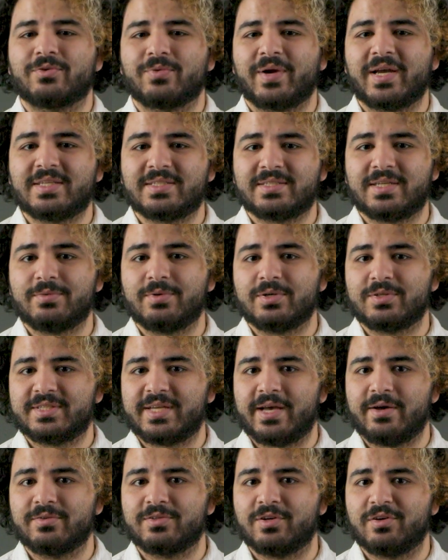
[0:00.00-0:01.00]
great stereo
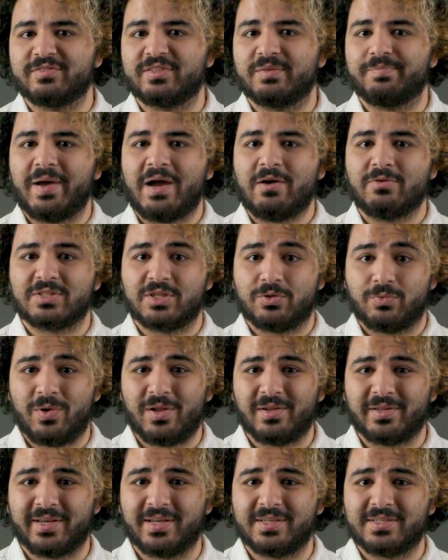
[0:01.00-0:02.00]
sound of the Bowers &
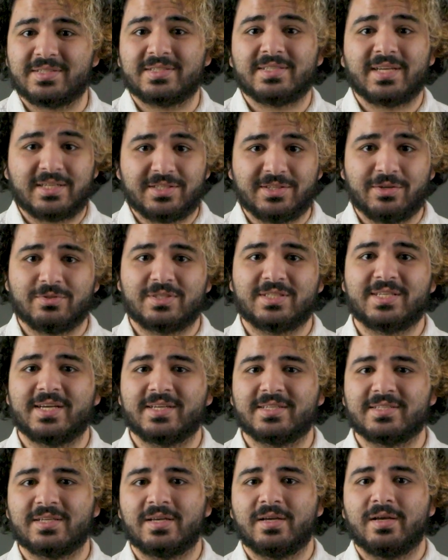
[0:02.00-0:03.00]
Wilkins
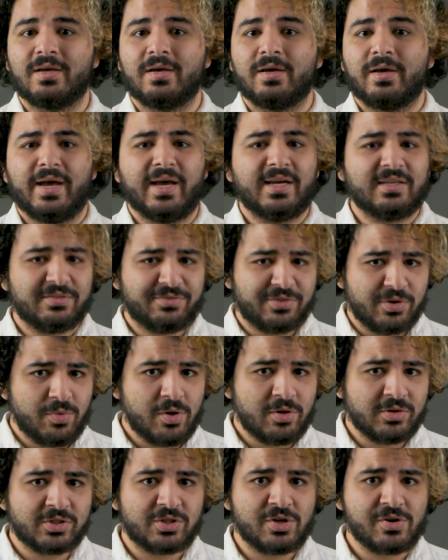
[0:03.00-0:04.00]
606. And if you
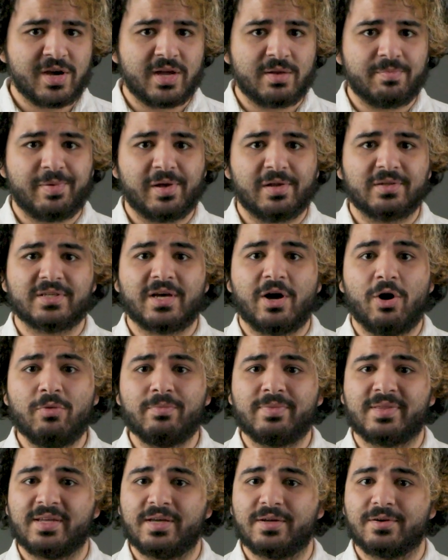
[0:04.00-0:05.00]
want, you can build a
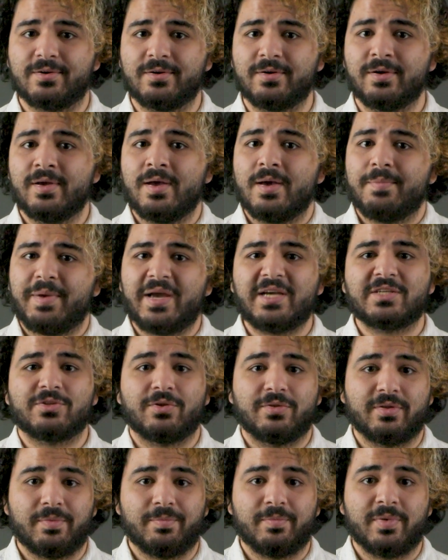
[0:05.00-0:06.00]
home theater based
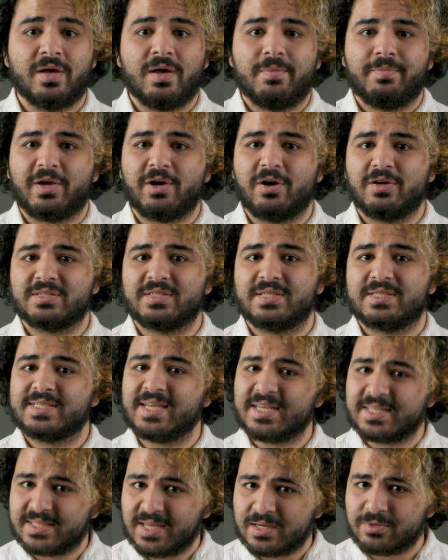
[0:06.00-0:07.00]
on them, because the
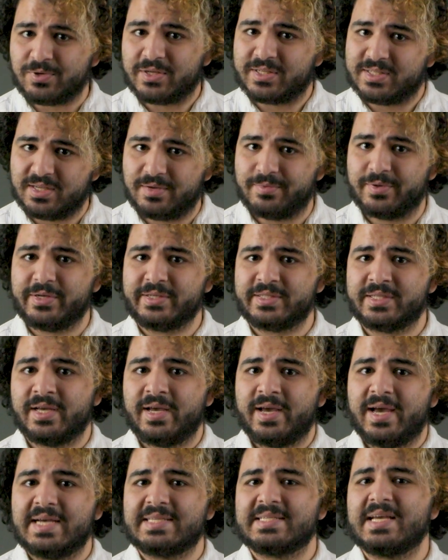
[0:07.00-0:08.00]
600 series
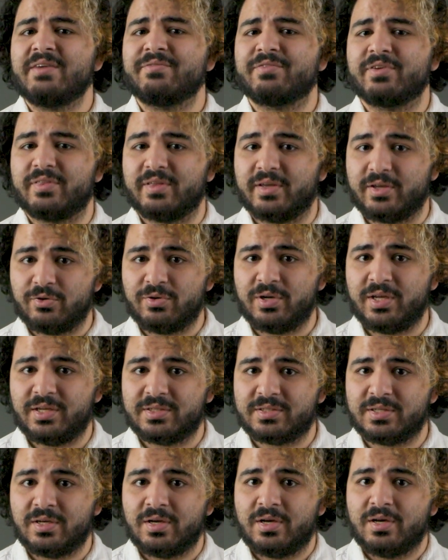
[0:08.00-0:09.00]
has everything you
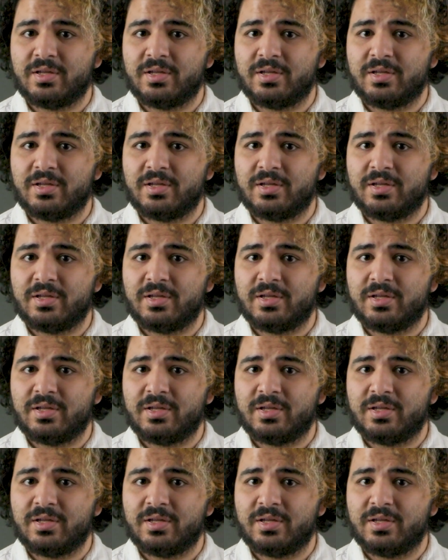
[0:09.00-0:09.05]
need.